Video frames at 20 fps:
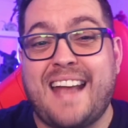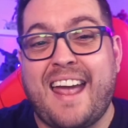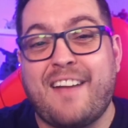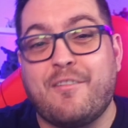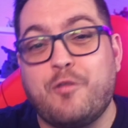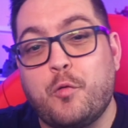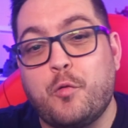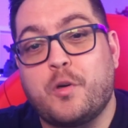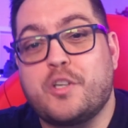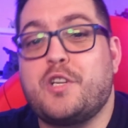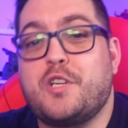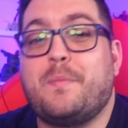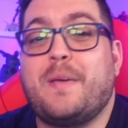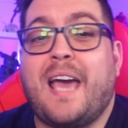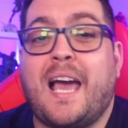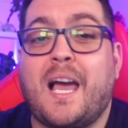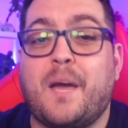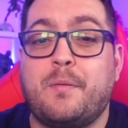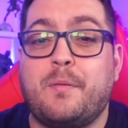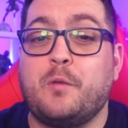everyone should be
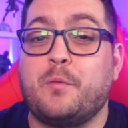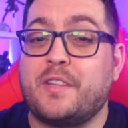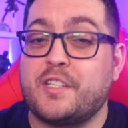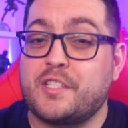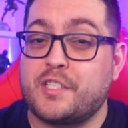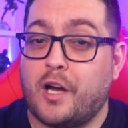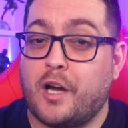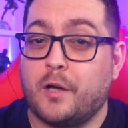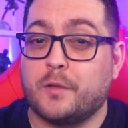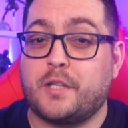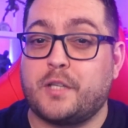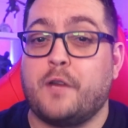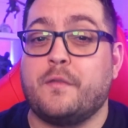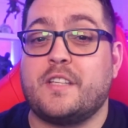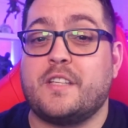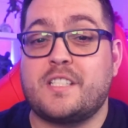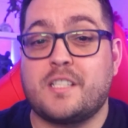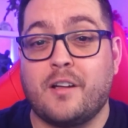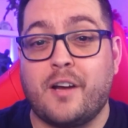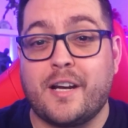happy with the dials over the
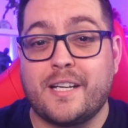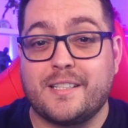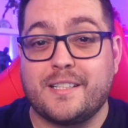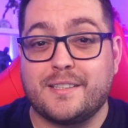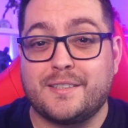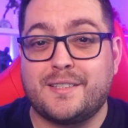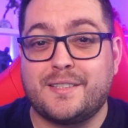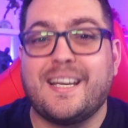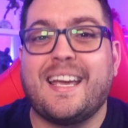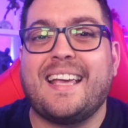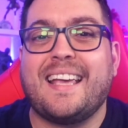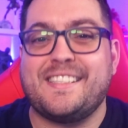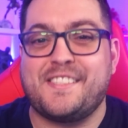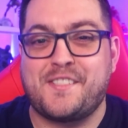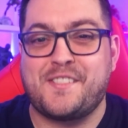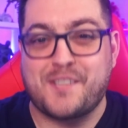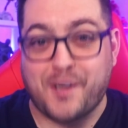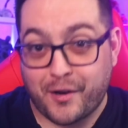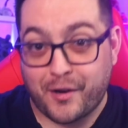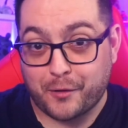sliders is
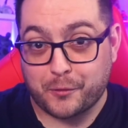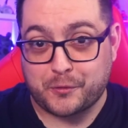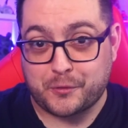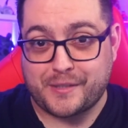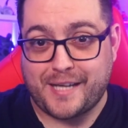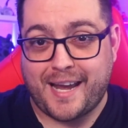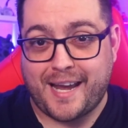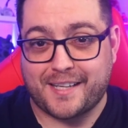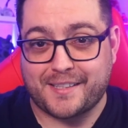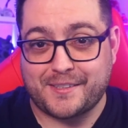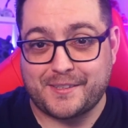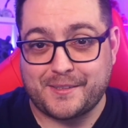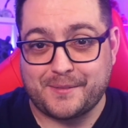dial stacks.